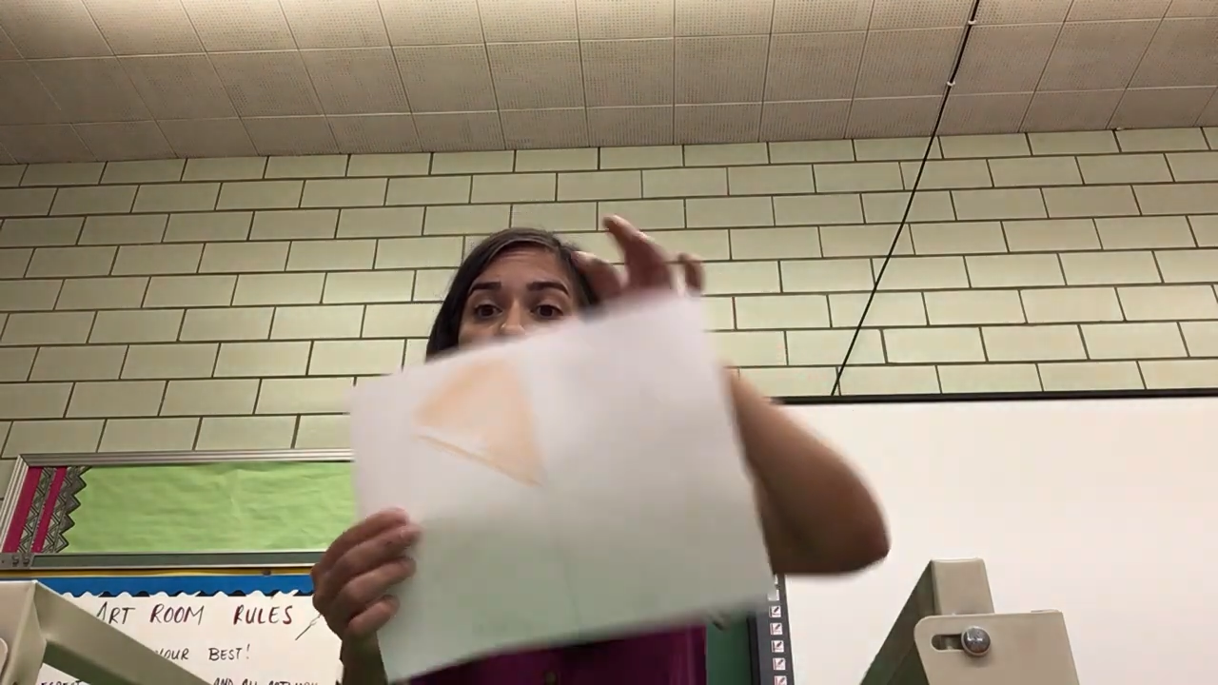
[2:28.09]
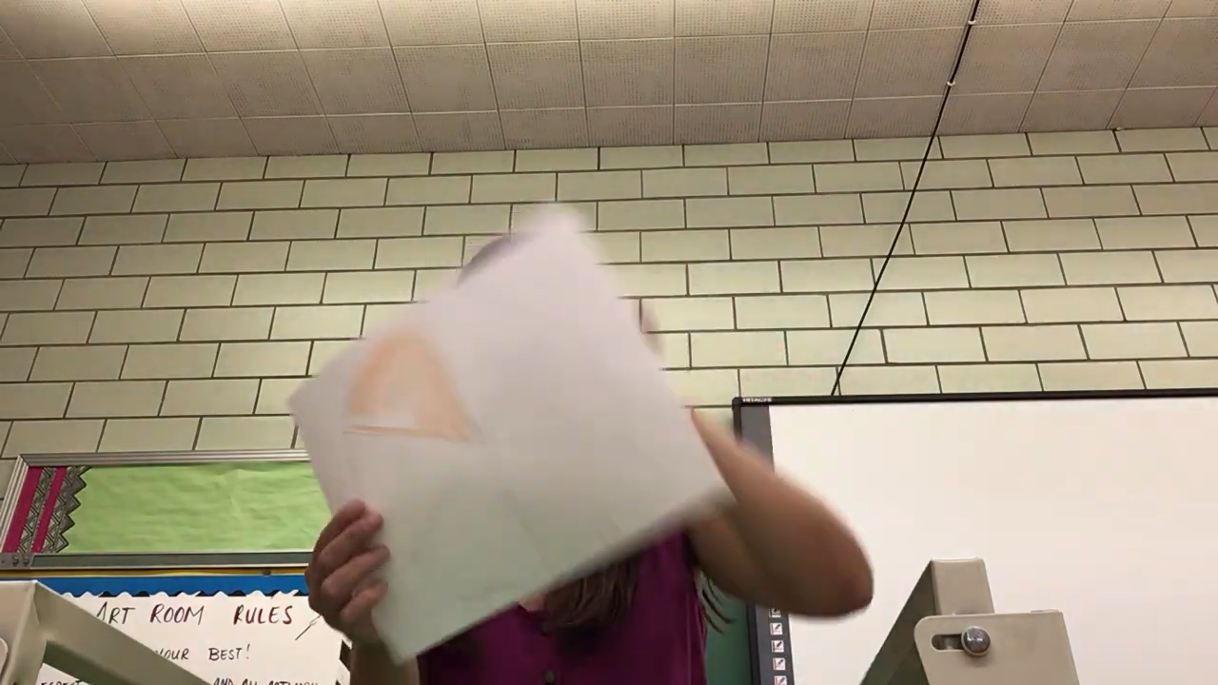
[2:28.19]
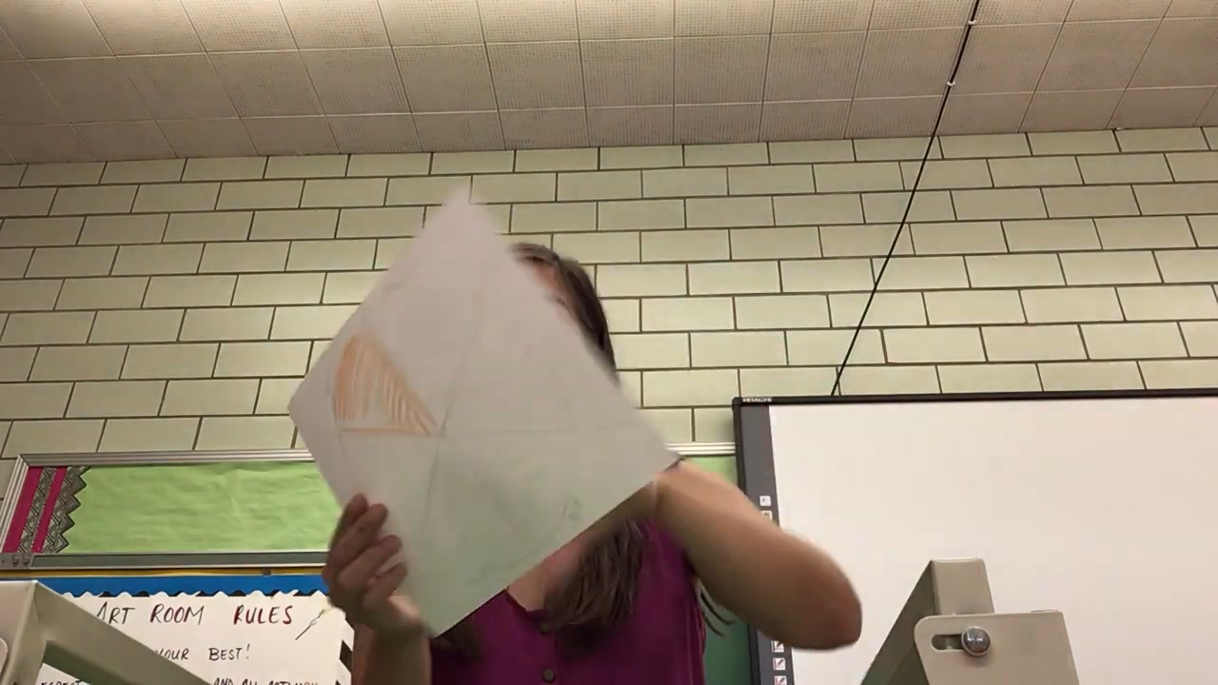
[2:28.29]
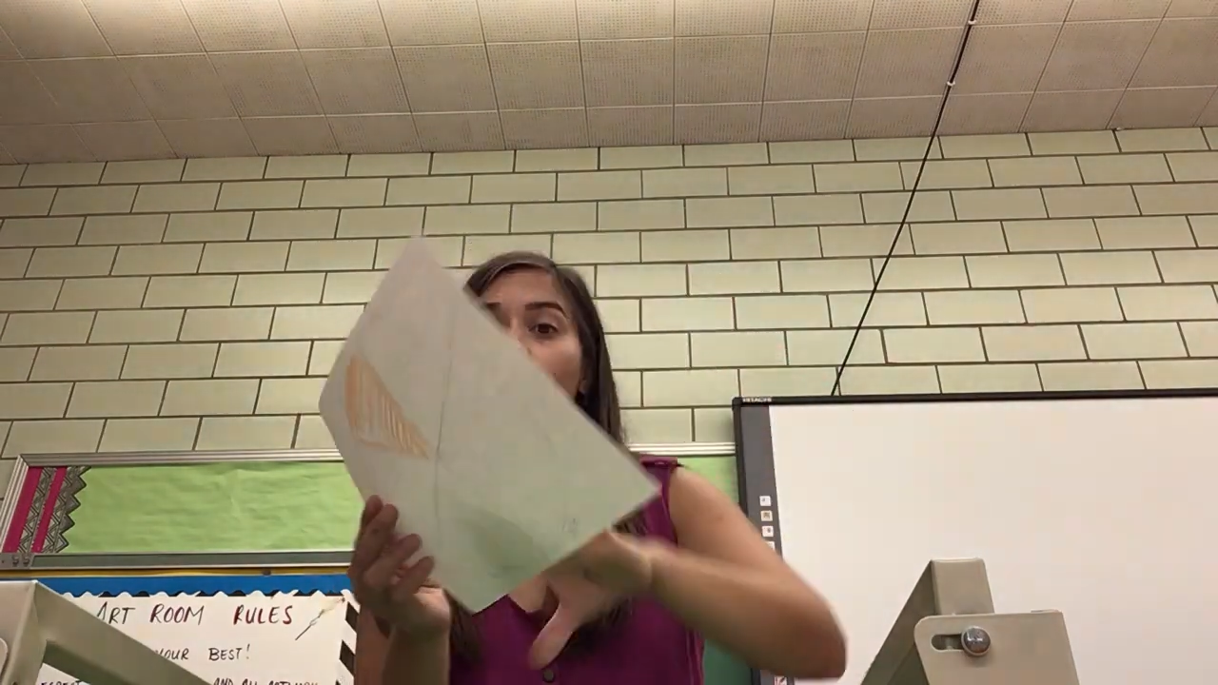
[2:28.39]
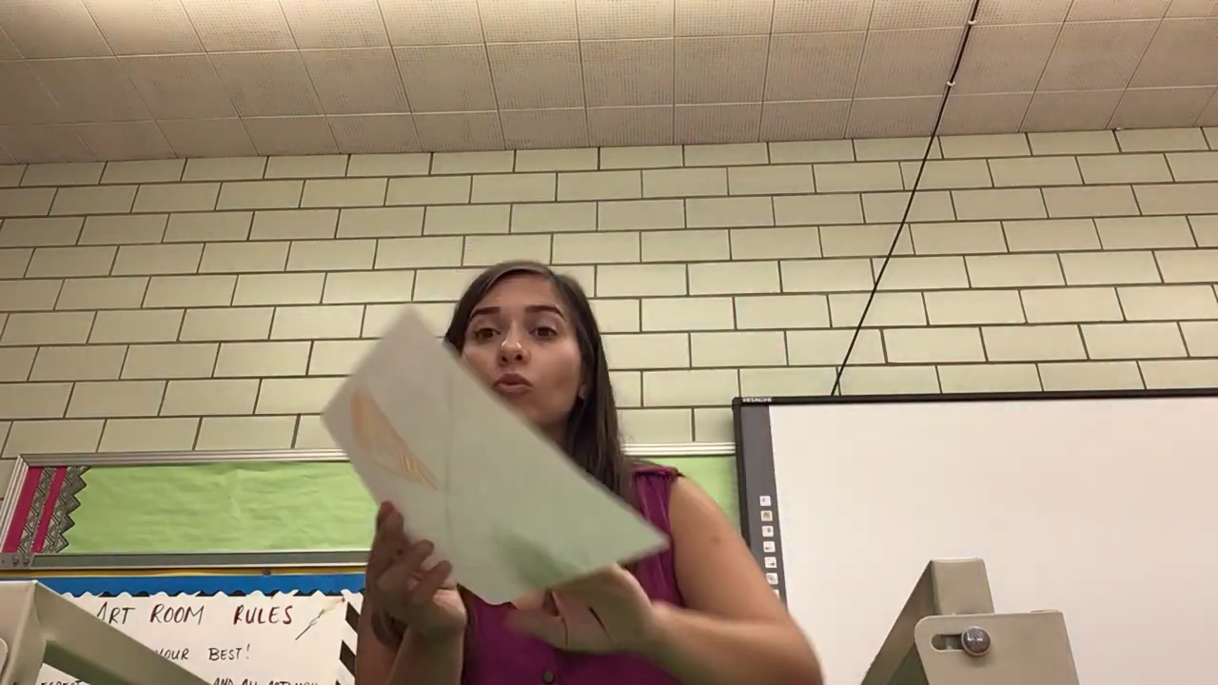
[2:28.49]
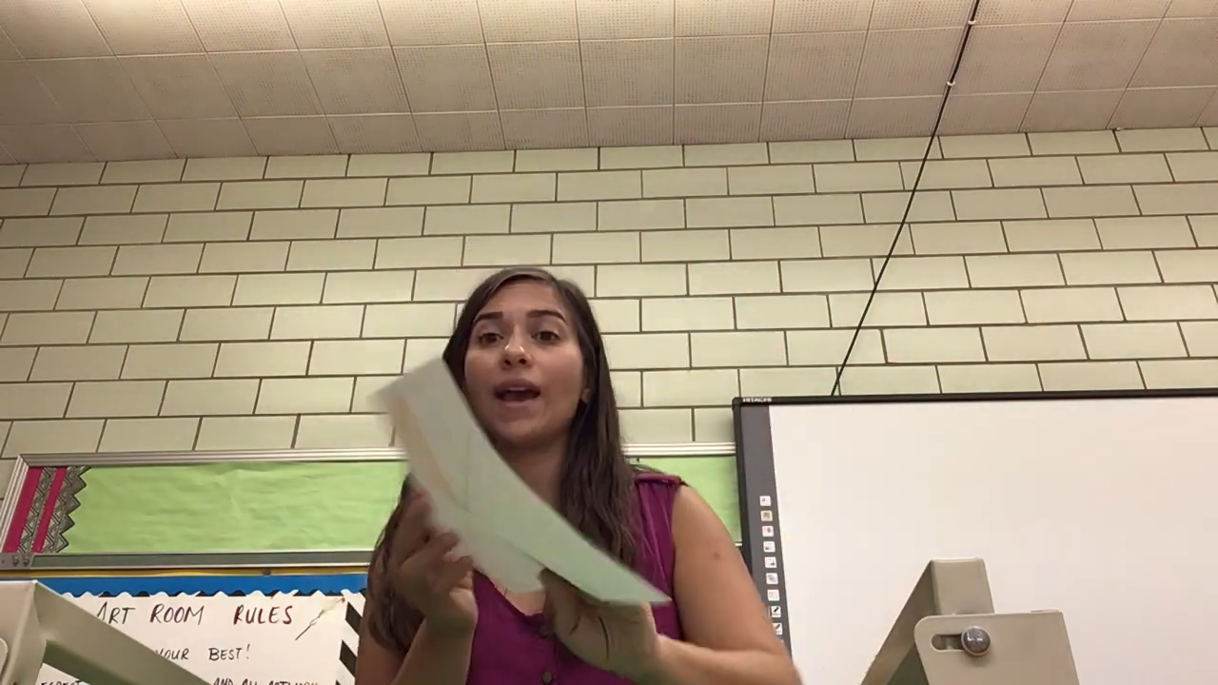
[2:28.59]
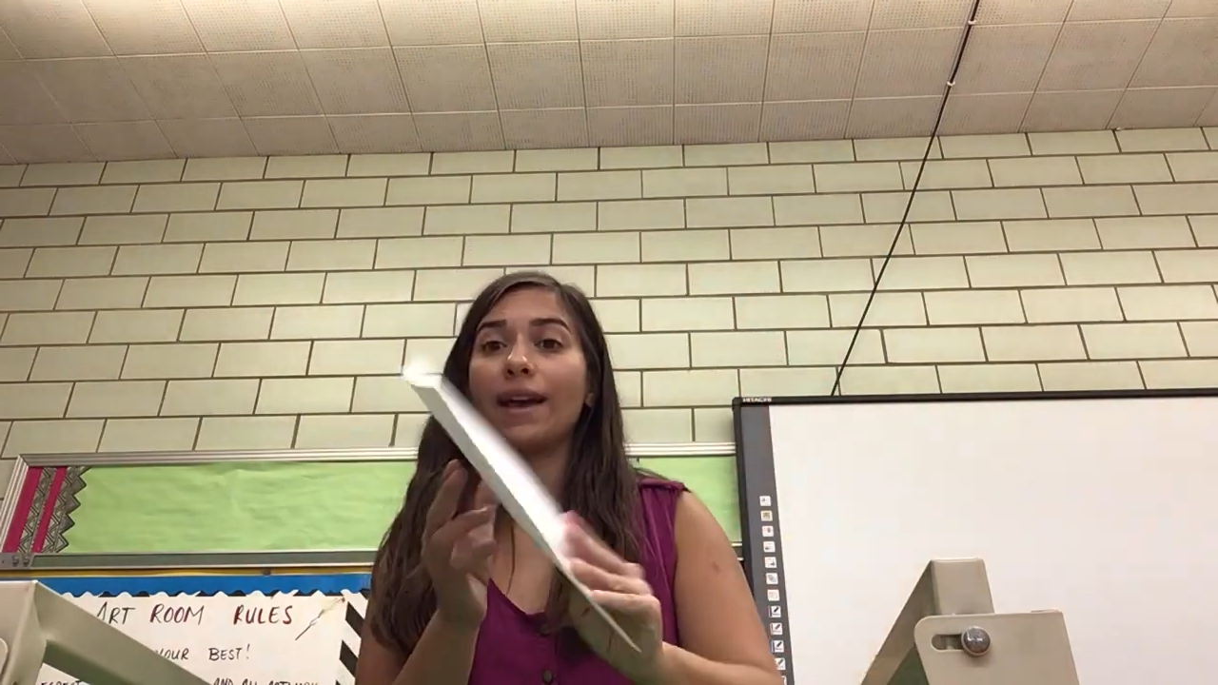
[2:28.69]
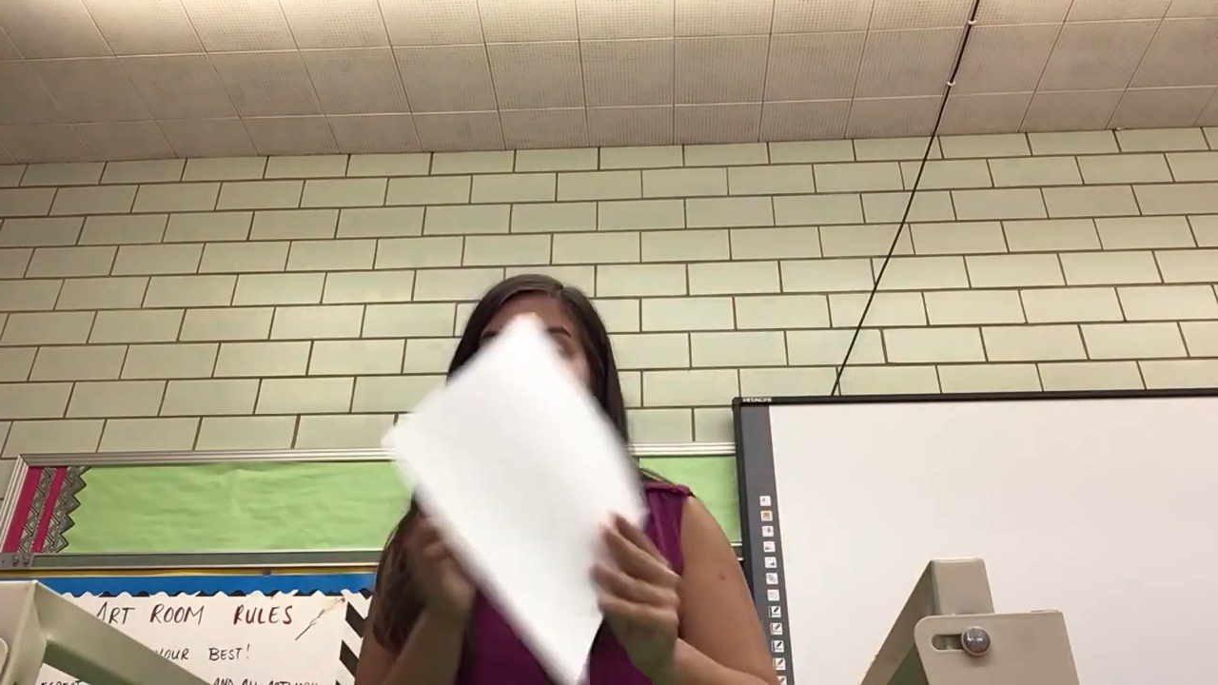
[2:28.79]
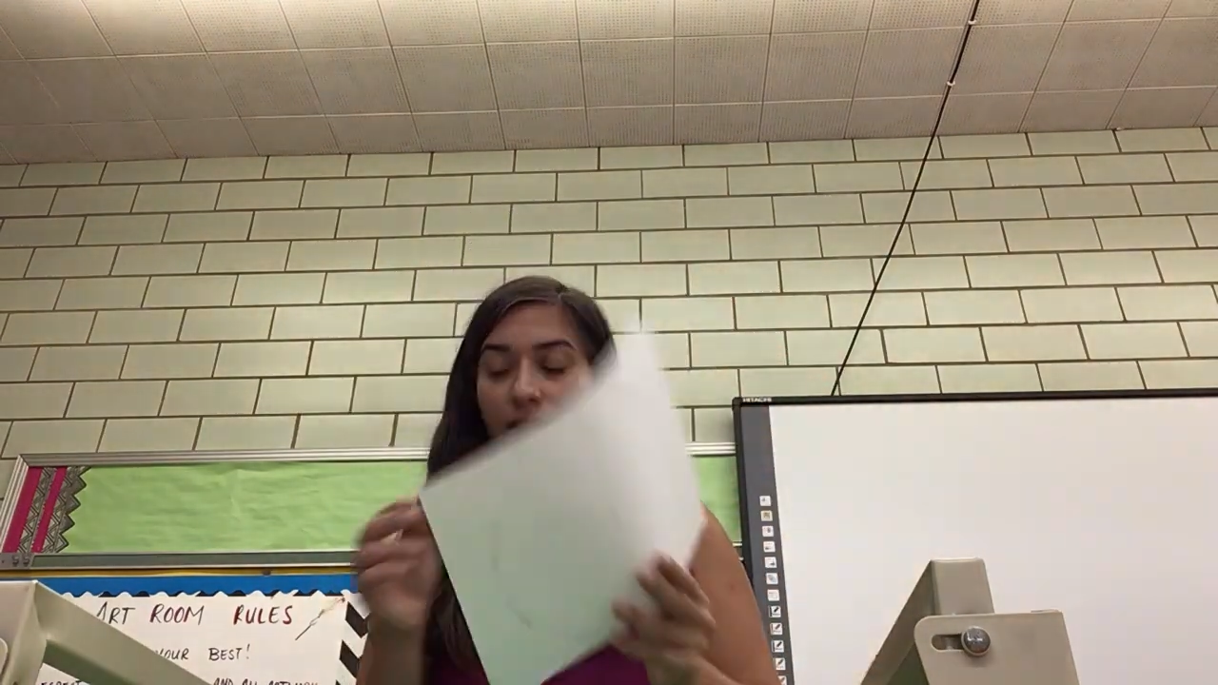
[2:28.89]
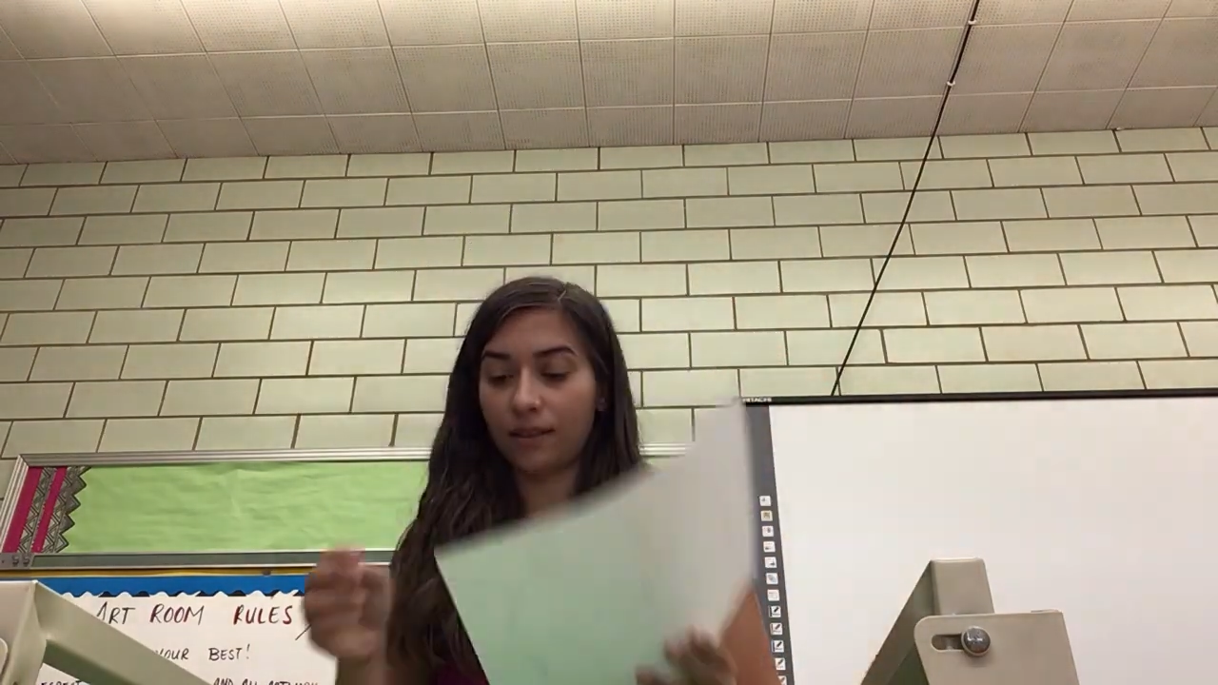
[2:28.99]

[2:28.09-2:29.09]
to be red.